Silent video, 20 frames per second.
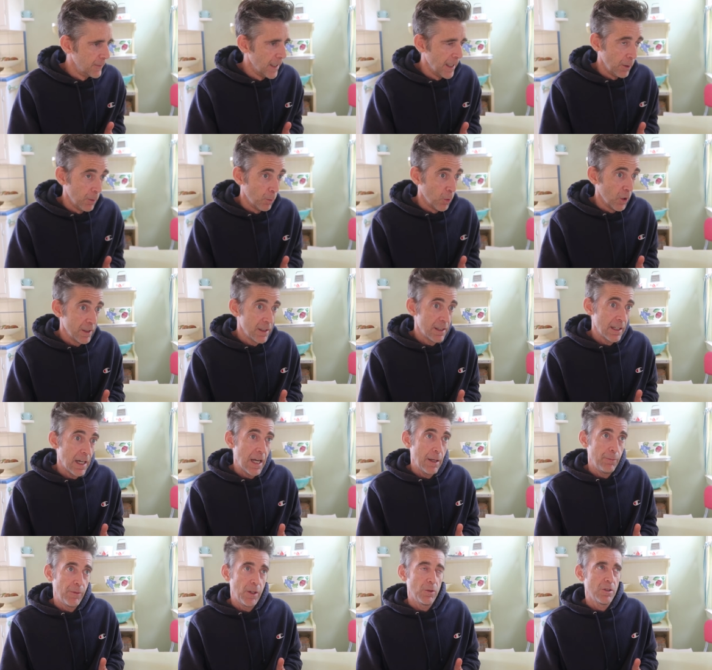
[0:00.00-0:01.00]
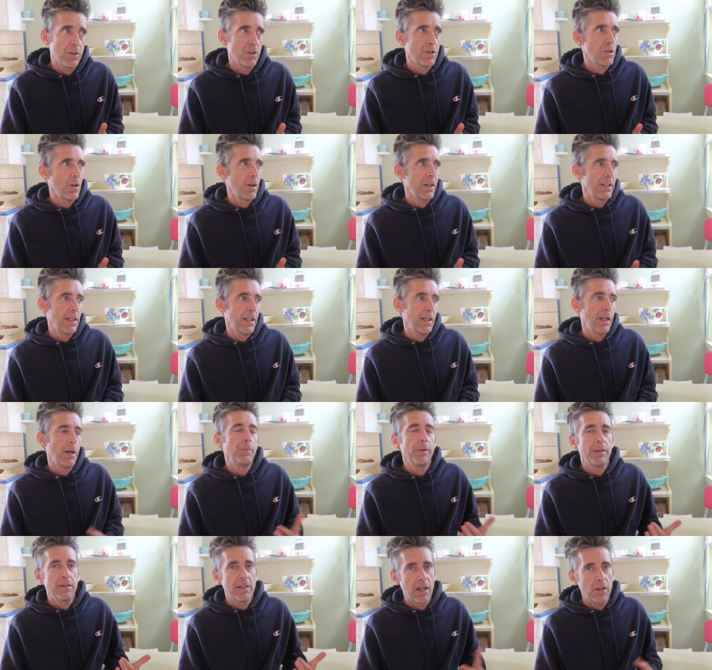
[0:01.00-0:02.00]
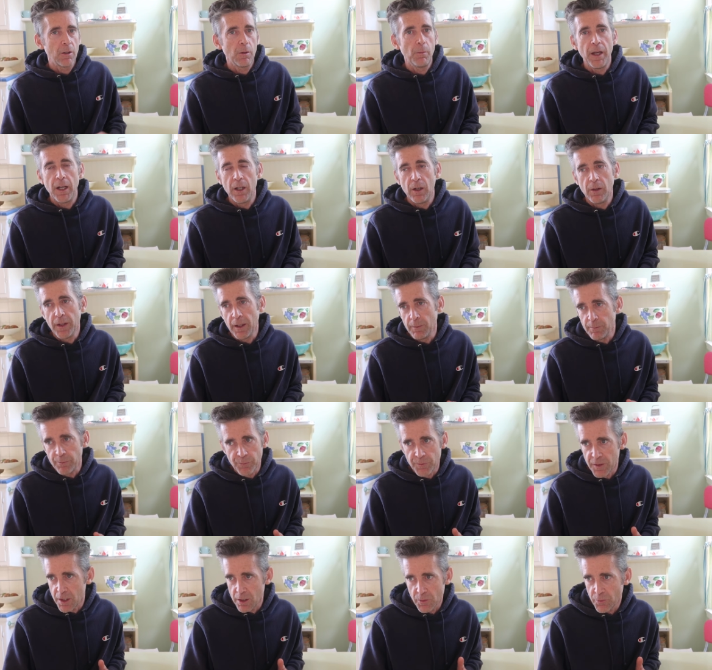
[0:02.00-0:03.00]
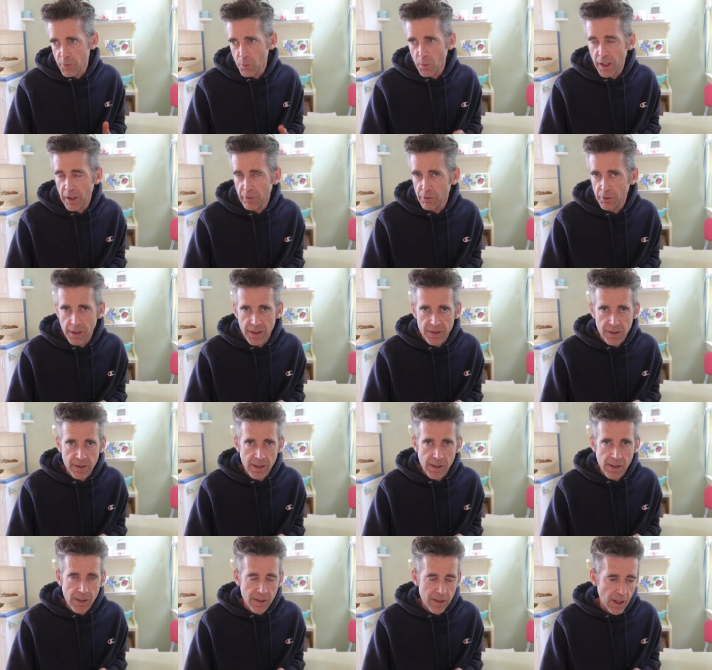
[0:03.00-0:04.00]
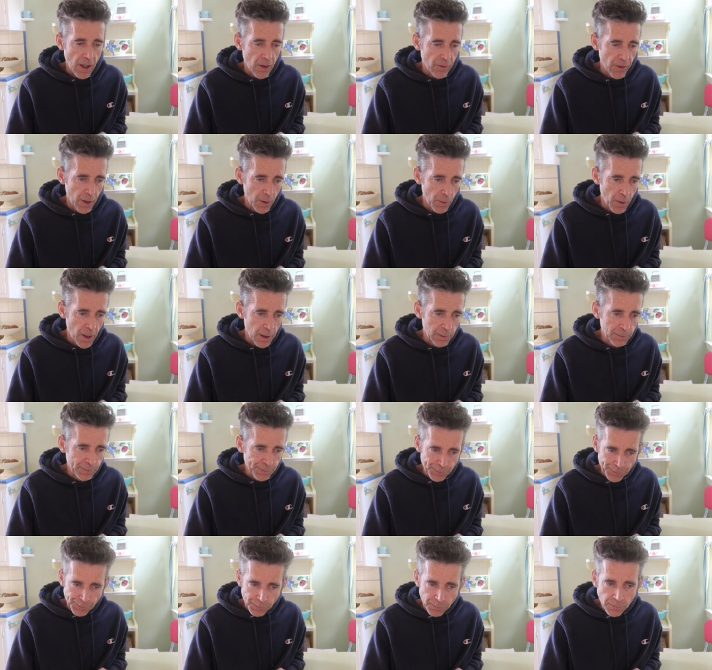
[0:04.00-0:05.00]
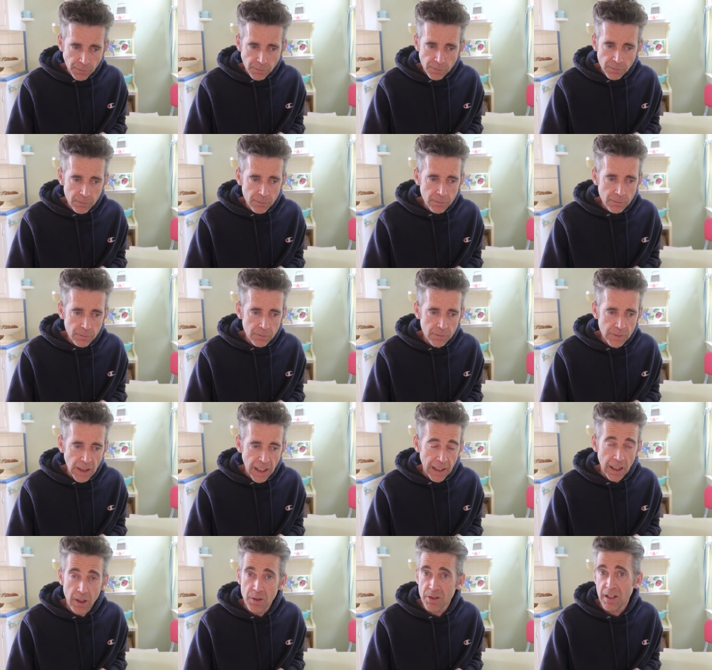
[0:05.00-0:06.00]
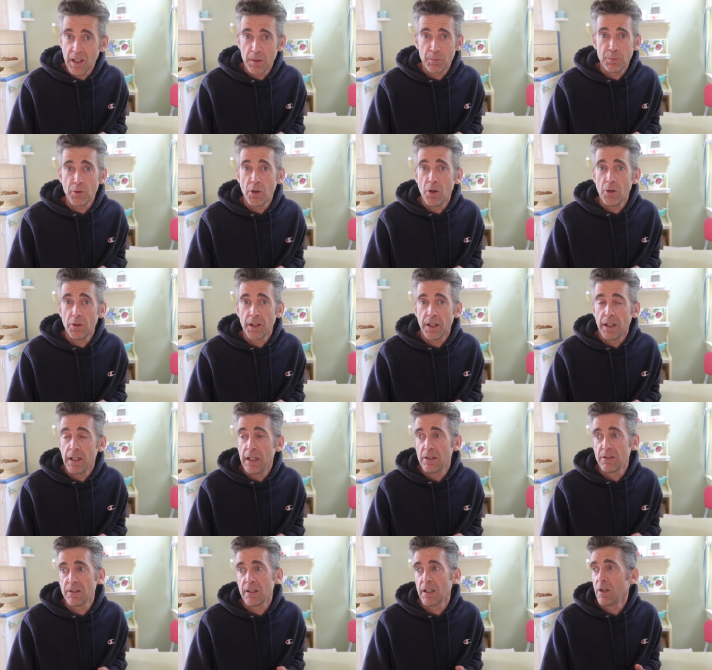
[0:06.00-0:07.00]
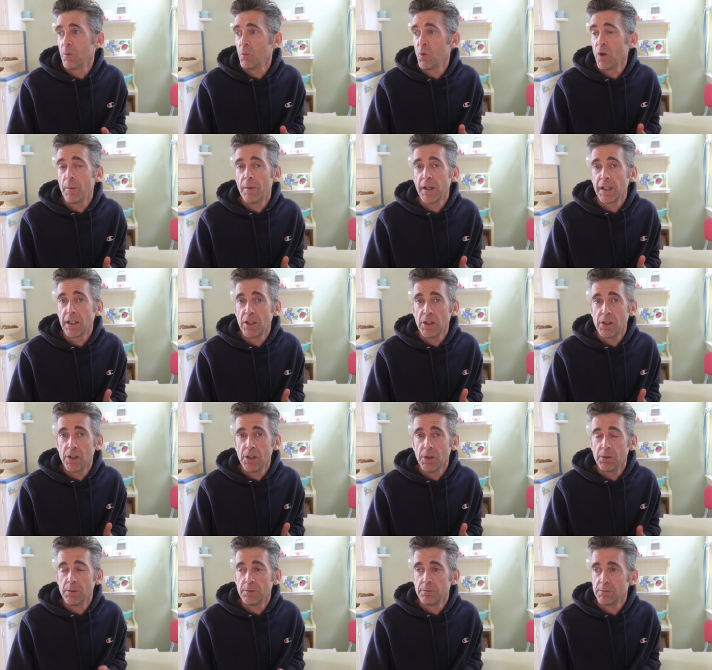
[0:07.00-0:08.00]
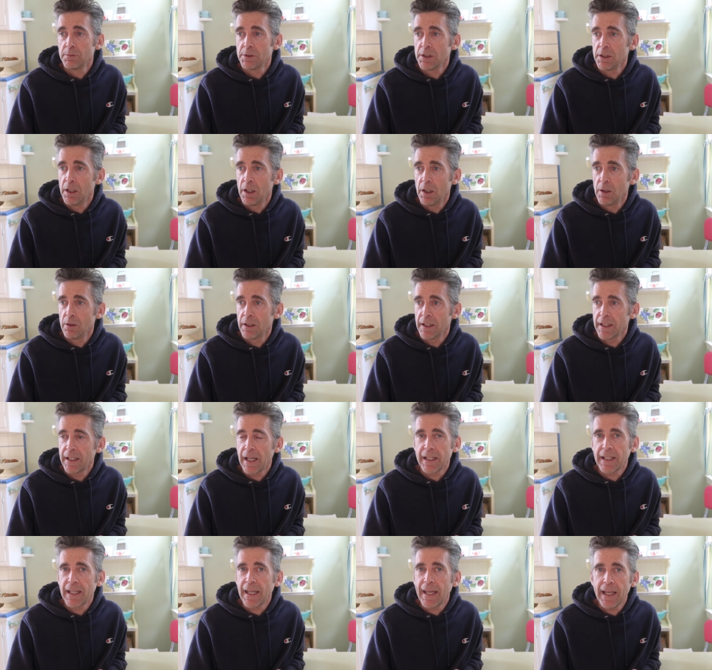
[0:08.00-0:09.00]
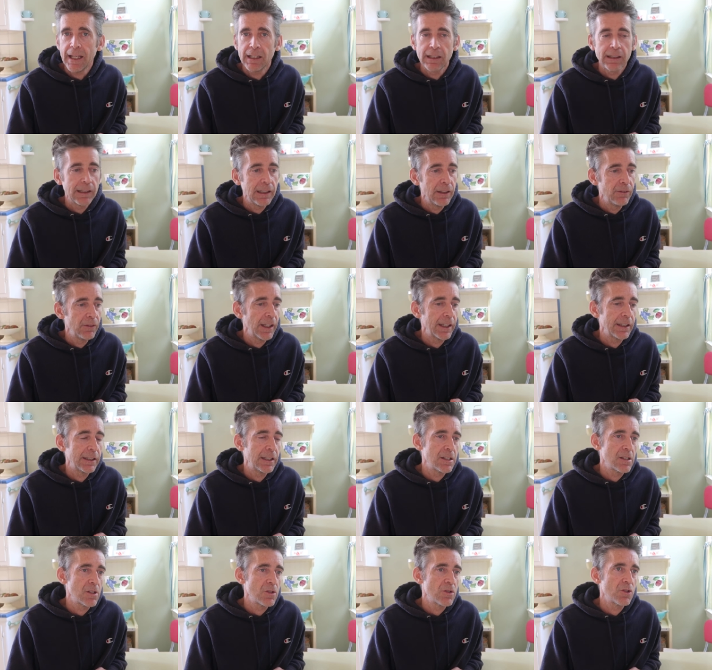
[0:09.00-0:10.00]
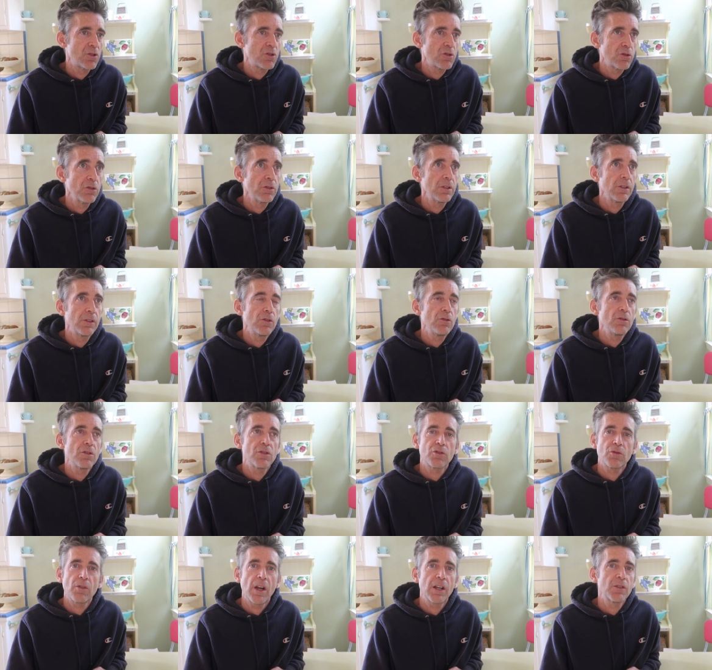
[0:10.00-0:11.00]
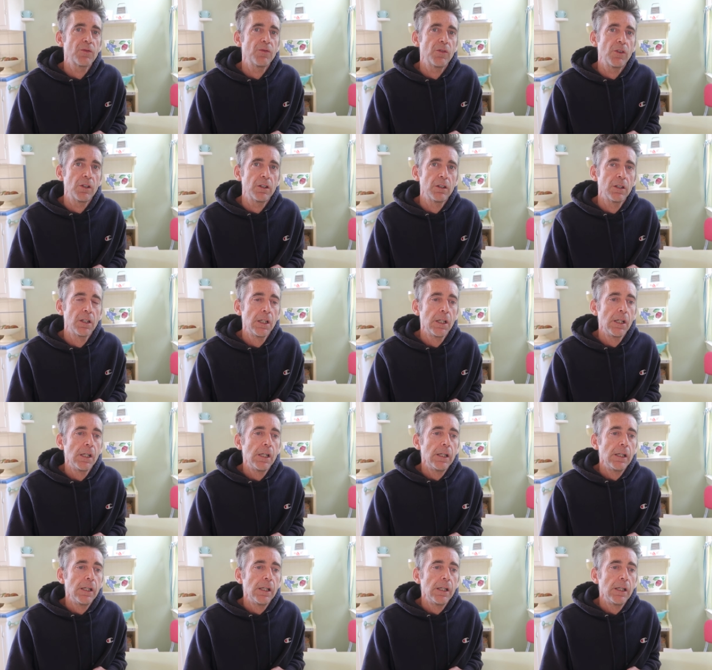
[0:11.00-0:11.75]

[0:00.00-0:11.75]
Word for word: And one time there was a show I did up in Sacramento that just for whatever reason didn't sell very well. And I was like broke and I was like, what am I going to do? You know, like I can't live like this. It's too, too stressful.